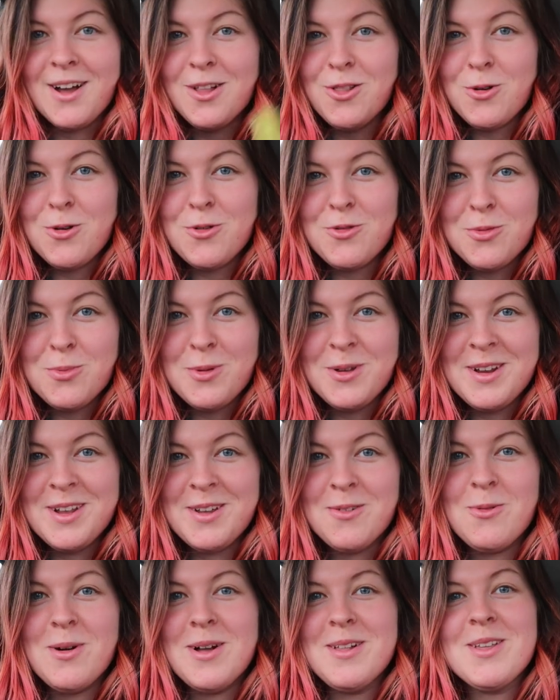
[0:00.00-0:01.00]
Hello
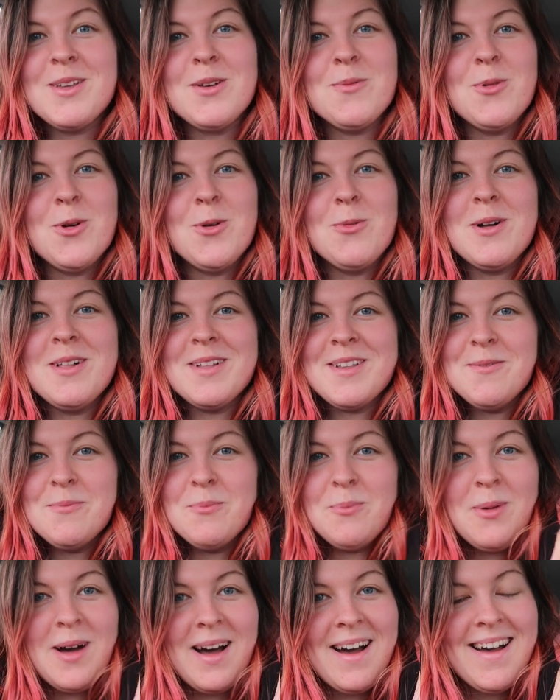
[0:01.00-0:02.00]
everybody, welcome or welcome
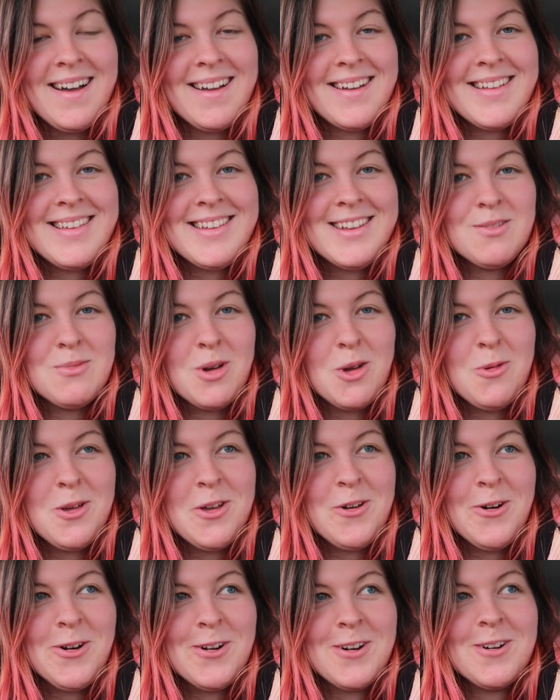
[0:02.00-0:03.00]
back to my wee
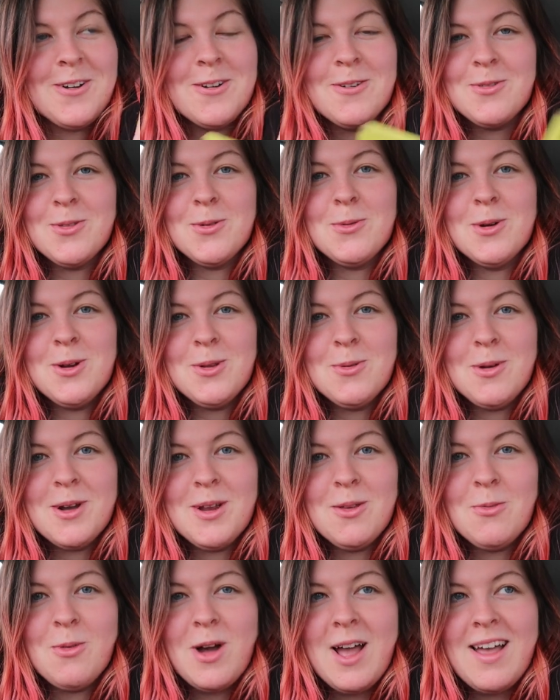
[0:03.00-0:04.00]
corner of the World
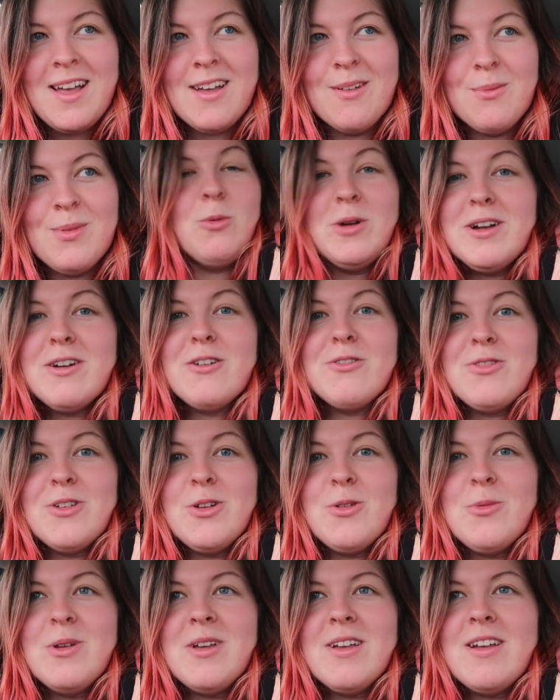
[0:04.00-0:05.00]
Wide Web. We are
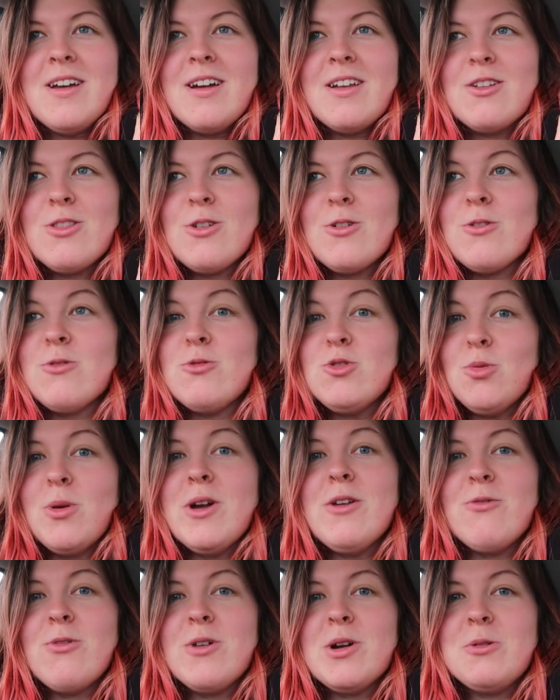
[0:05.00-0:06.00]
filming another
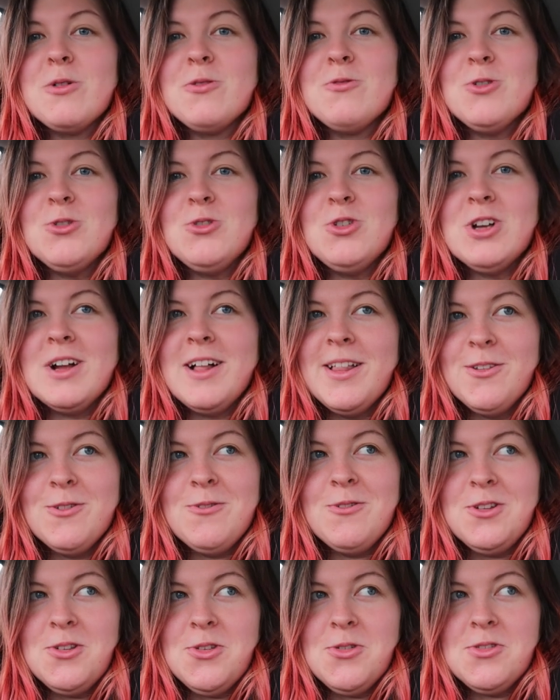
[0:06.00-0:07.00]
24 hour food challenge
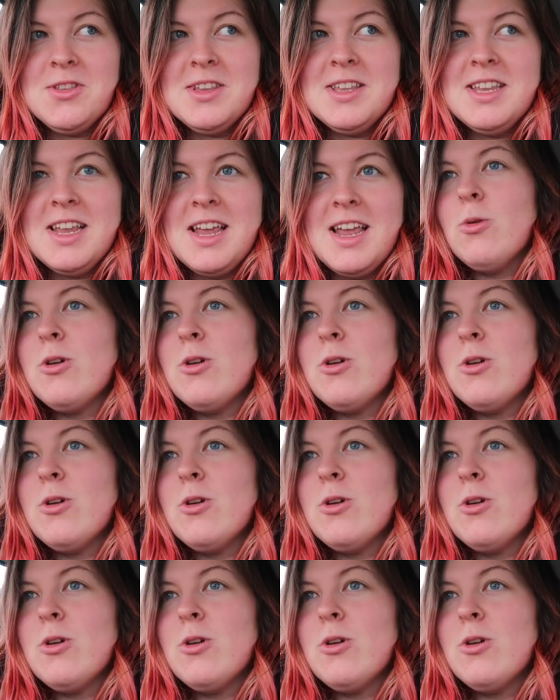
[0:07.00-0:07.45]
video today.